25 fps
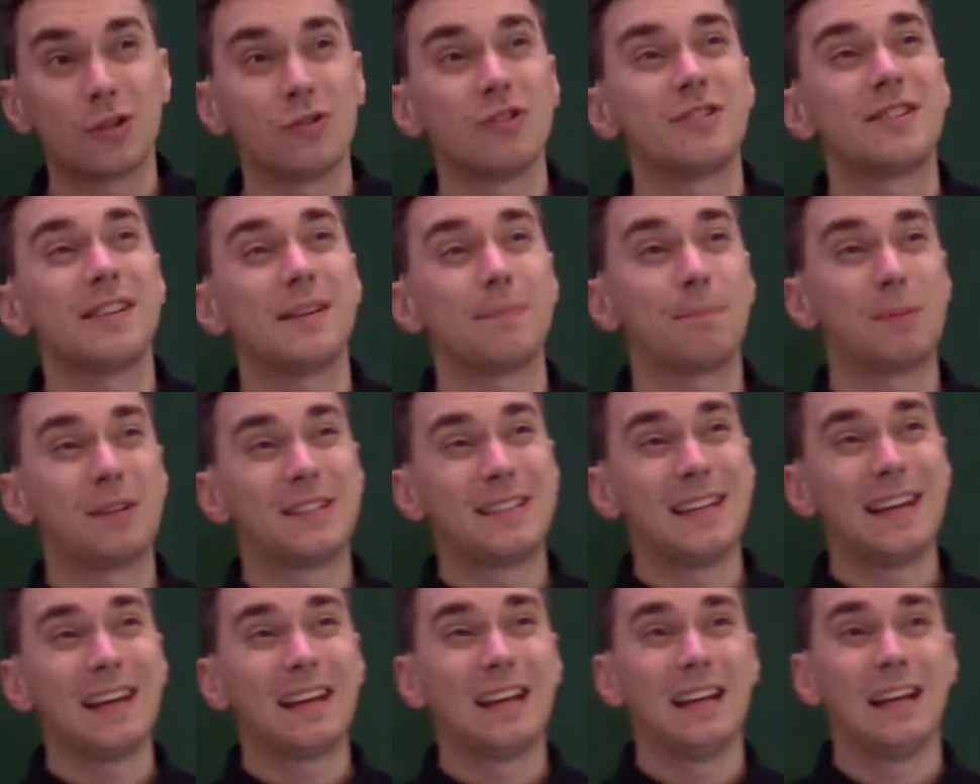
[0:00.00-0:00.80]
is
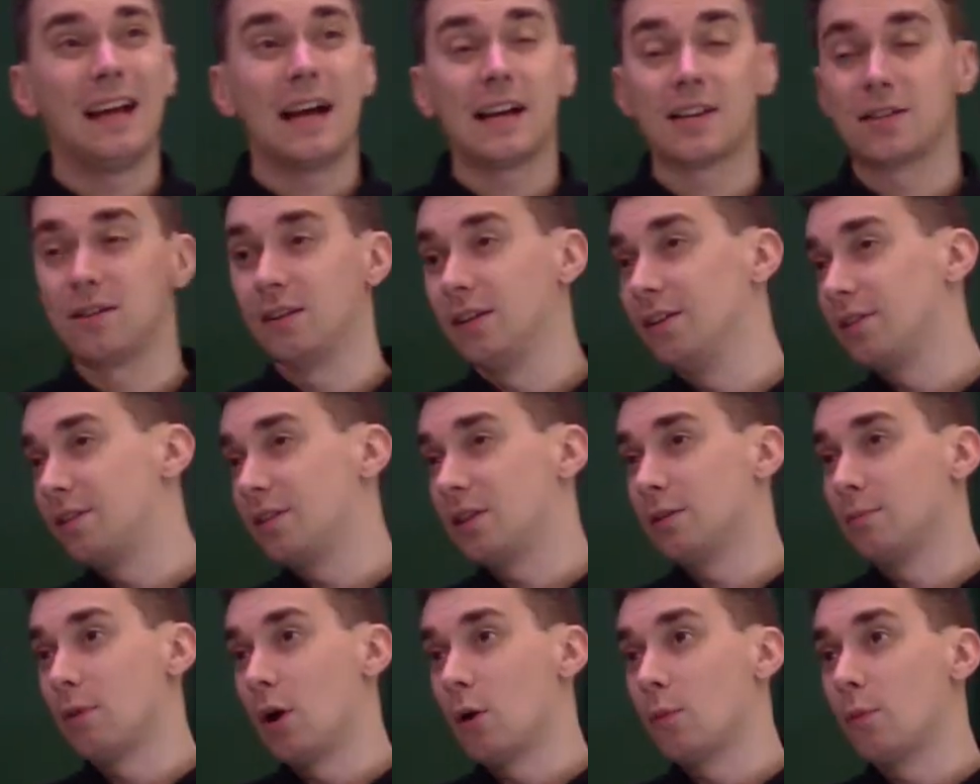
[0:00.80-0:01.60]
particularly excellent at
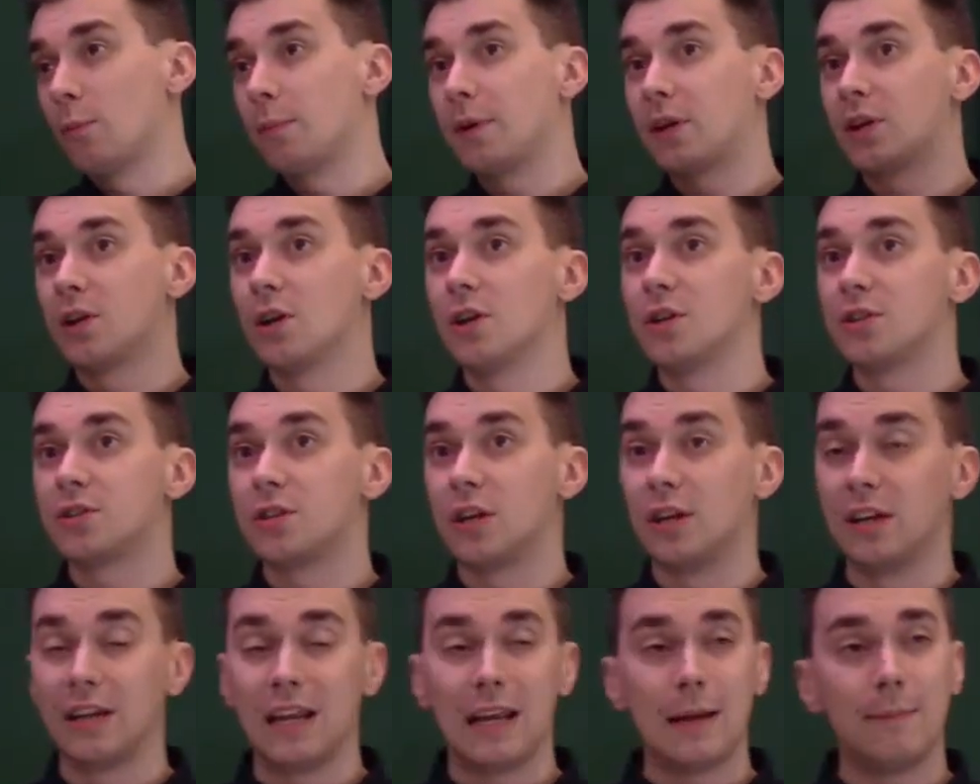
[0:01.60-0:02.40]
the moment because
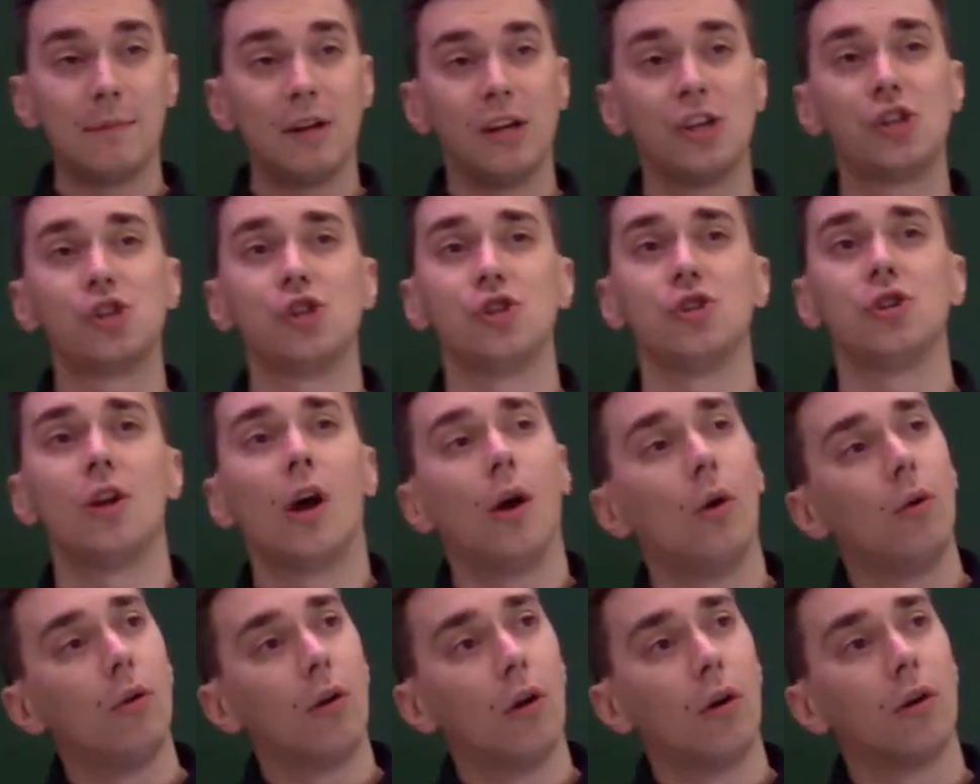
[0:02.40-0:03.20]
an image
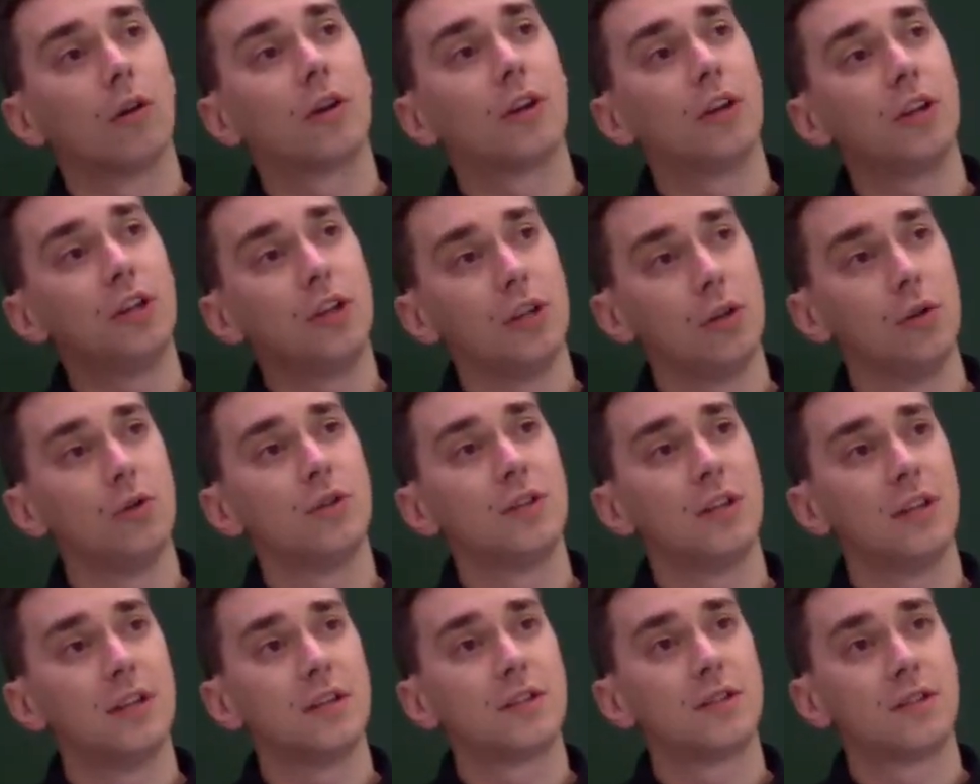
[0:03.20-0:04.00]
no longer
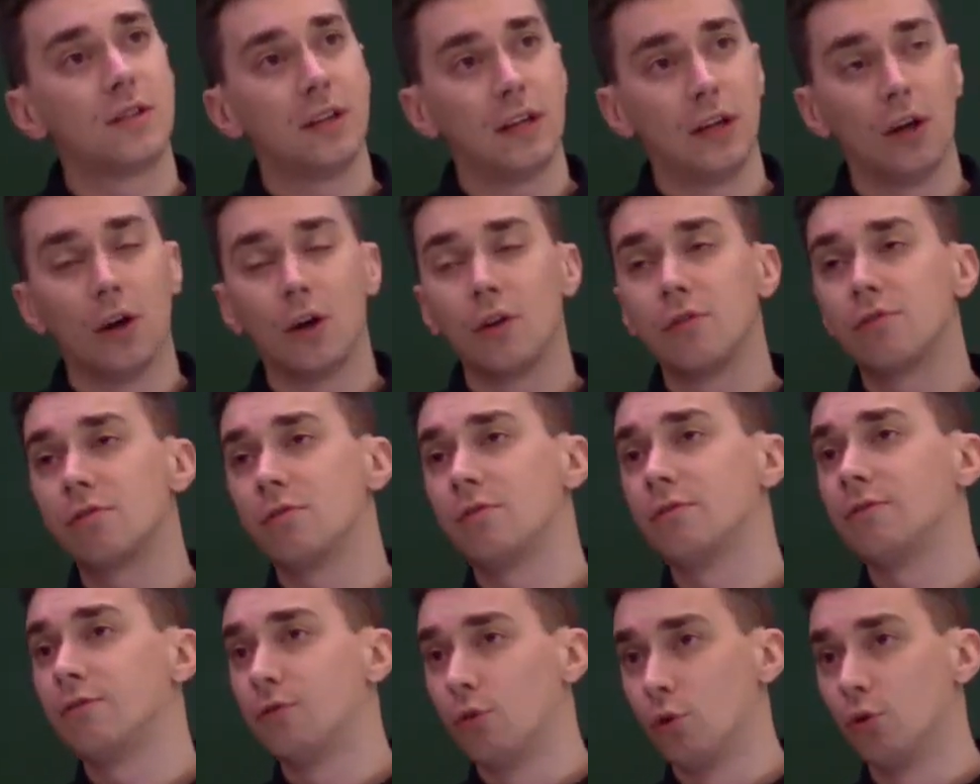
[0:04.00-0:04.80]
uses the
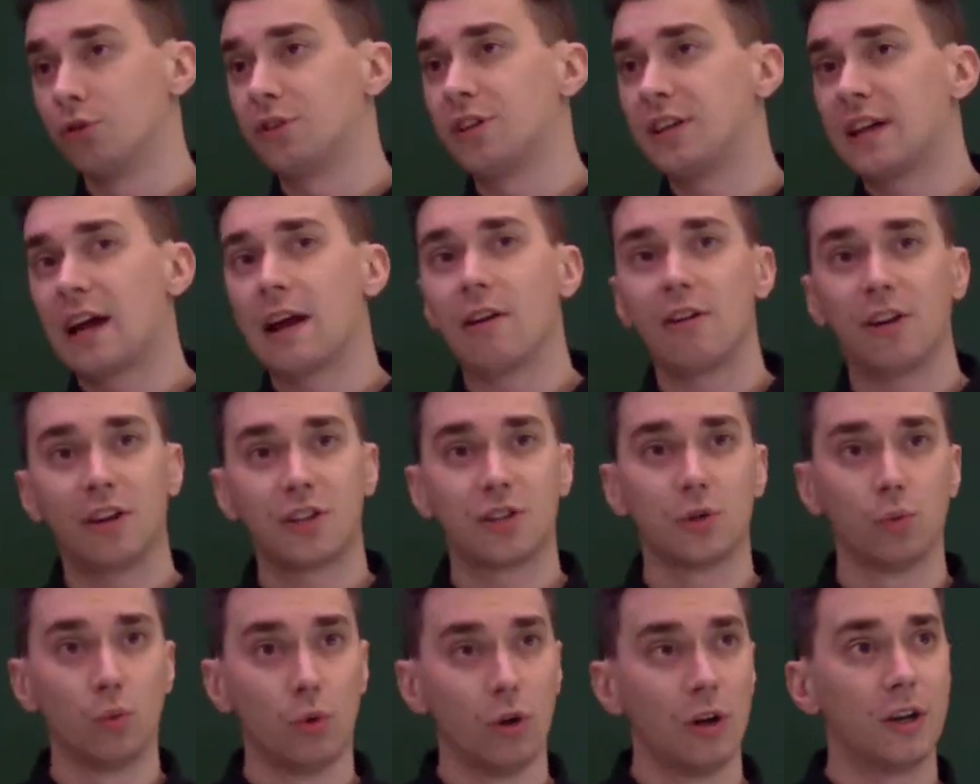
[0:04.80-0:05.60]

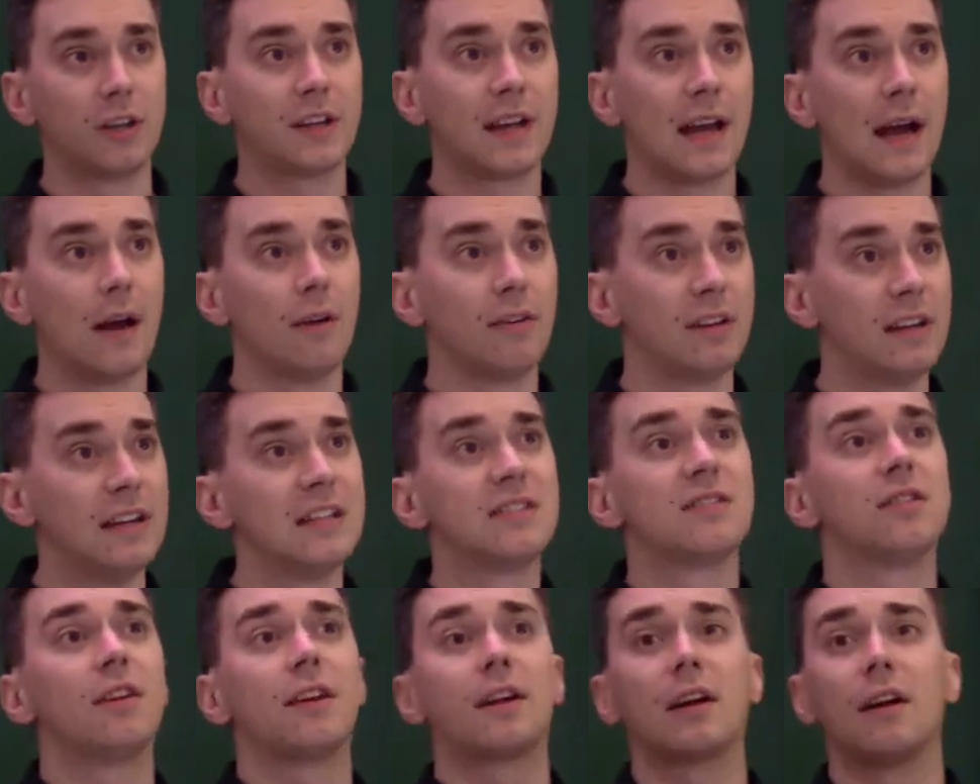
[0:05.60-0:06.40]
140-character word count.
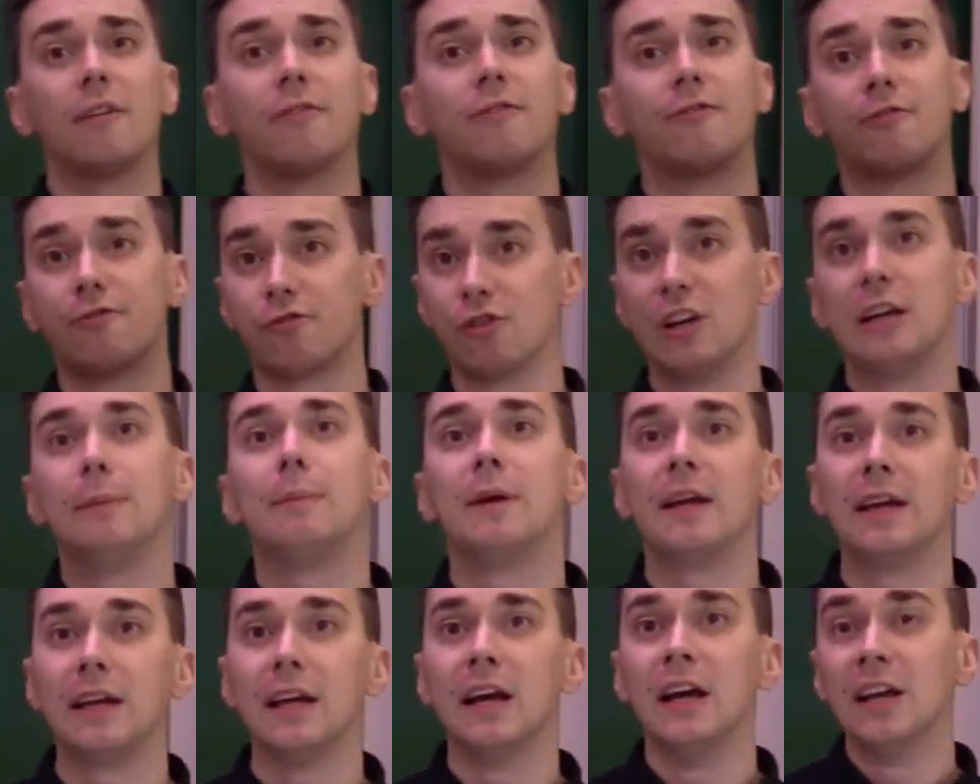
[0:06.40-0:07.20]
It's like a
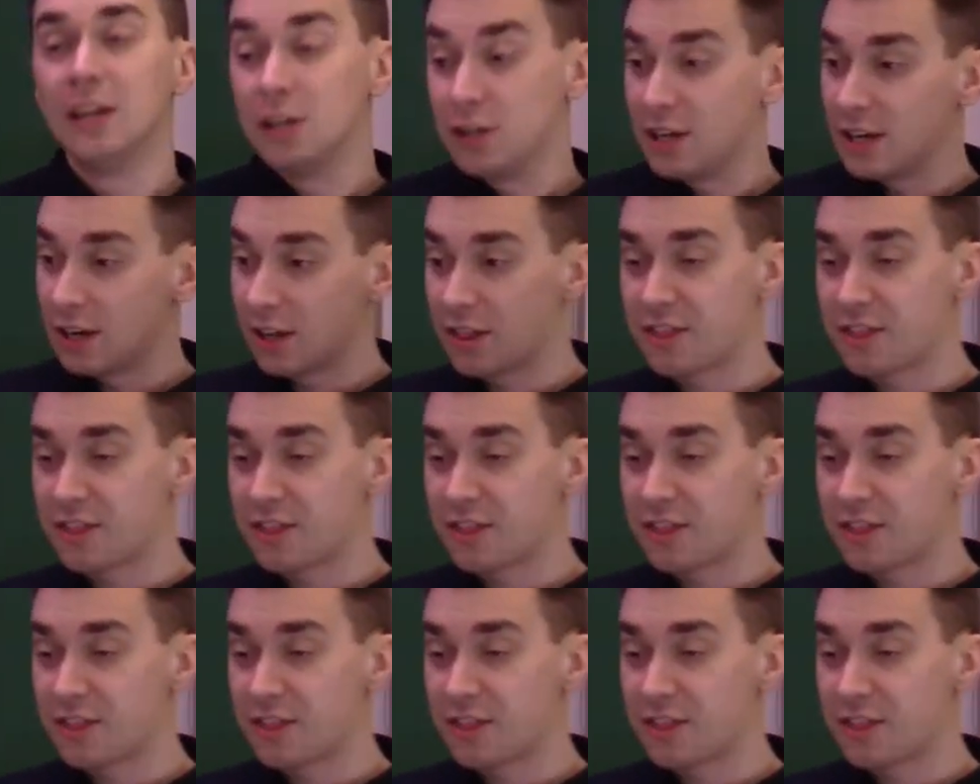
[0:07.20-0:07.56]
freebie. You get a